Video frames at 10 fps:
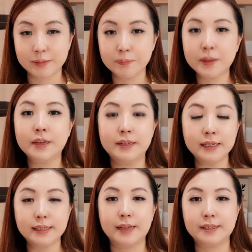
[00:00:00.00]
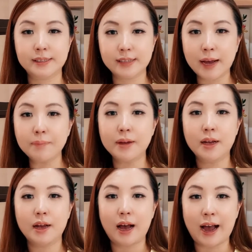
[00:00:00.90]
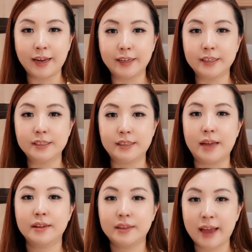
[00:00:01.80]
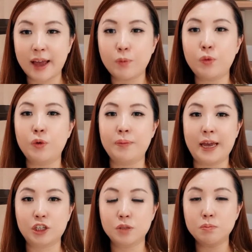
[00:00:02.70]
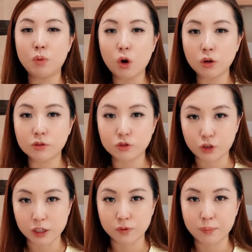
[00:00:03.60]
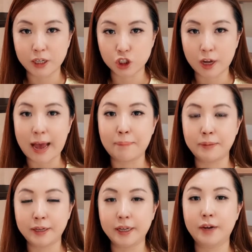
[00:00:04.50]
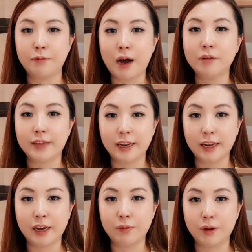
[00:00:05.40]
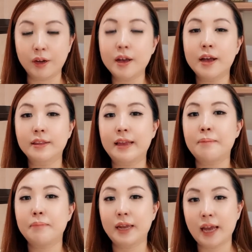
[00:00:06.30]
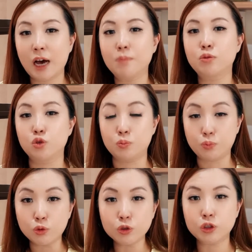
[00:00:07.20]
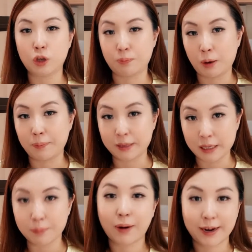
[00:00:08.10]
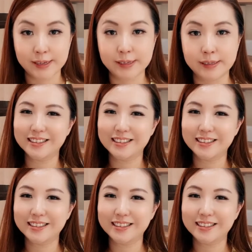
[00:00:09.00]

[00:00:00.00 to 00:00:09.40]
These are some ideas that there will be actually more transformation happening around that area that may help to boost your property prices.